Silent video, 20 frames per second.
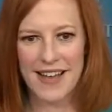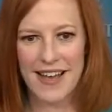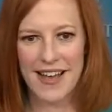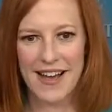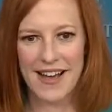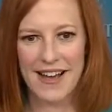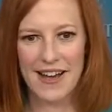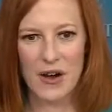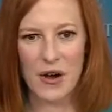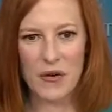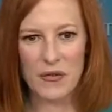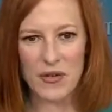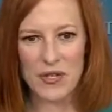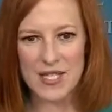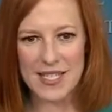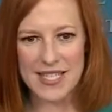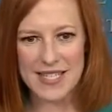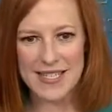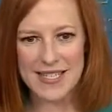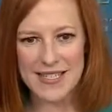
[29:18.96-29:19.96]

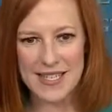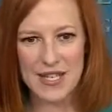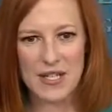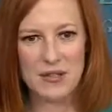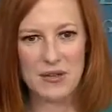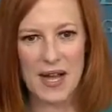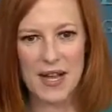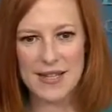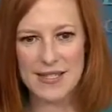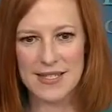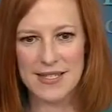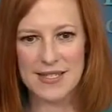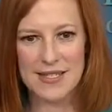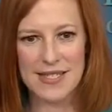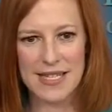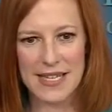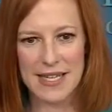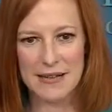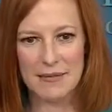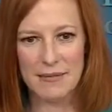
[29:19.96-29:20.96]
oversees and directs his
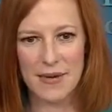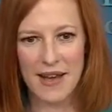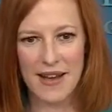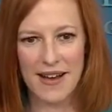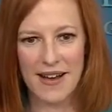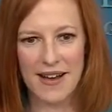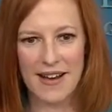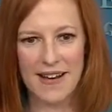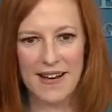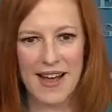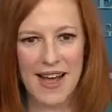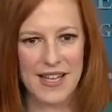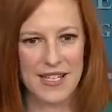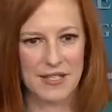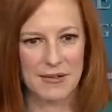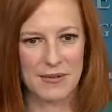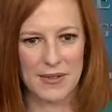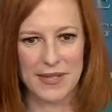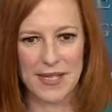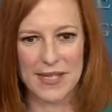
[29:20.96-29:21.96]
team as
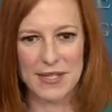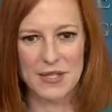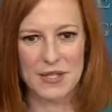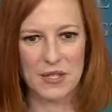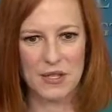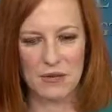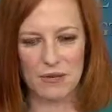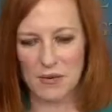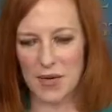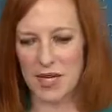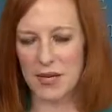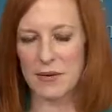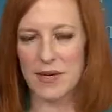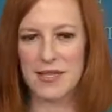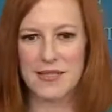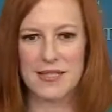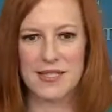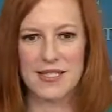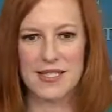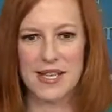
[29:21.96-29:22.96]
it relates to what he
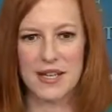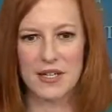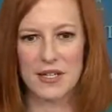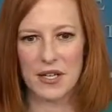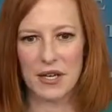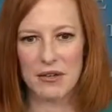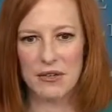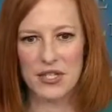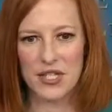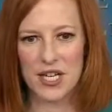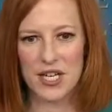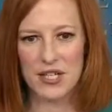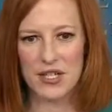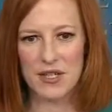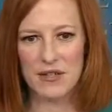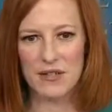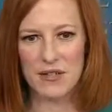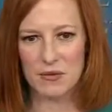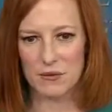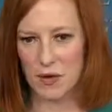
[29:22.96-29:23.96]
wants to see on
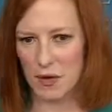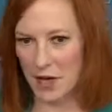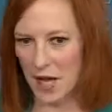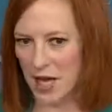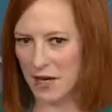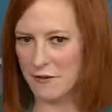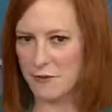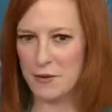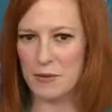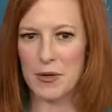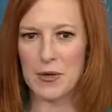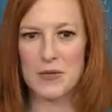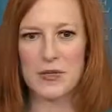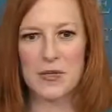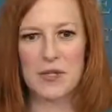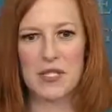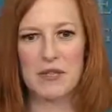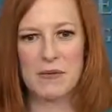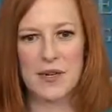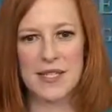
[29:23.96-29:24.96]
negotiations, what kind of
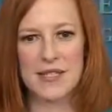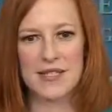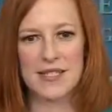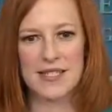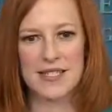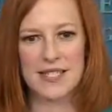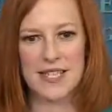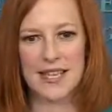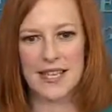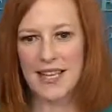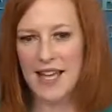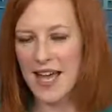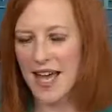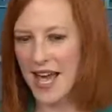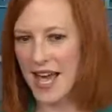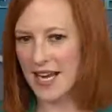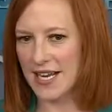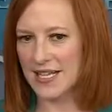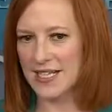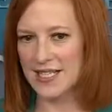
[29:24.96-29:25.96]
proposals he wants to see,
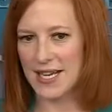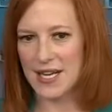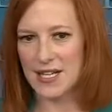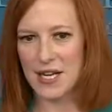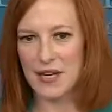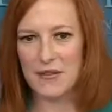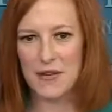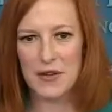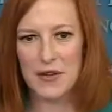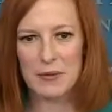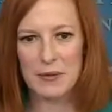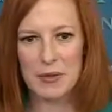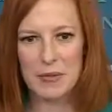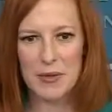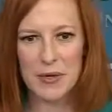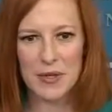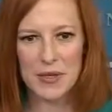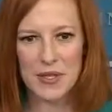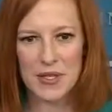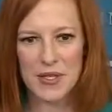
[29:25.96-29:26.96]
and he signed off on the
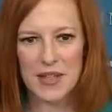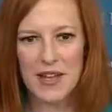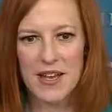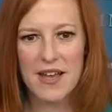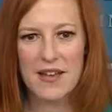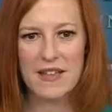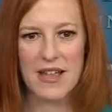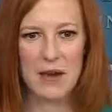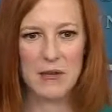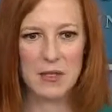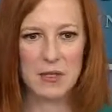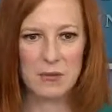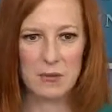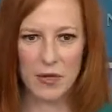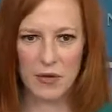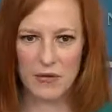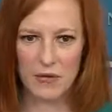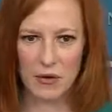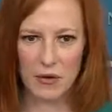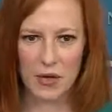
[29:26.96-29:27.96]
proposal that was
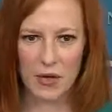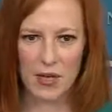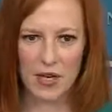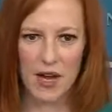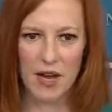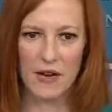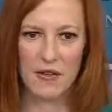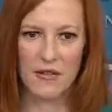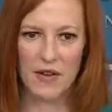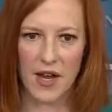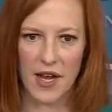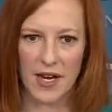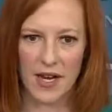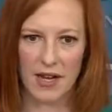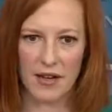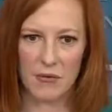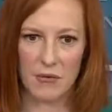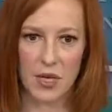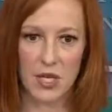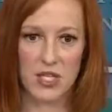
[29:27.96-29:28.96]
put forward on
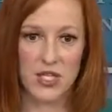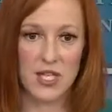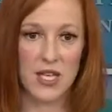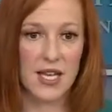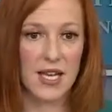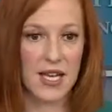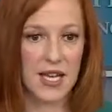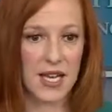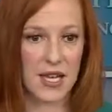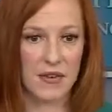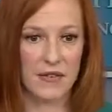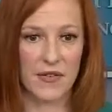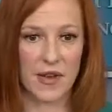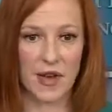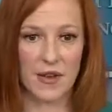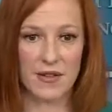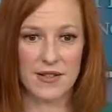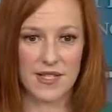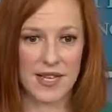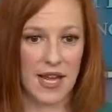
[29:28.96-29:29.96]
Friday, which he
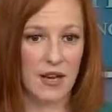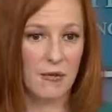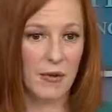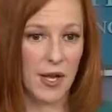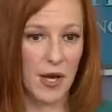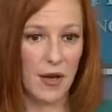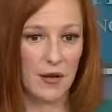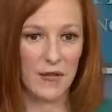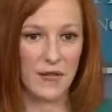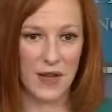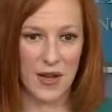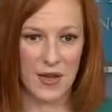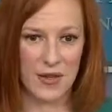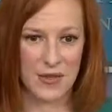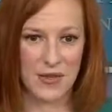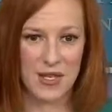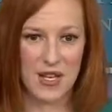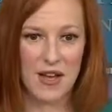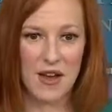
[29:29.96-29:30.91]
felt, and we all felt,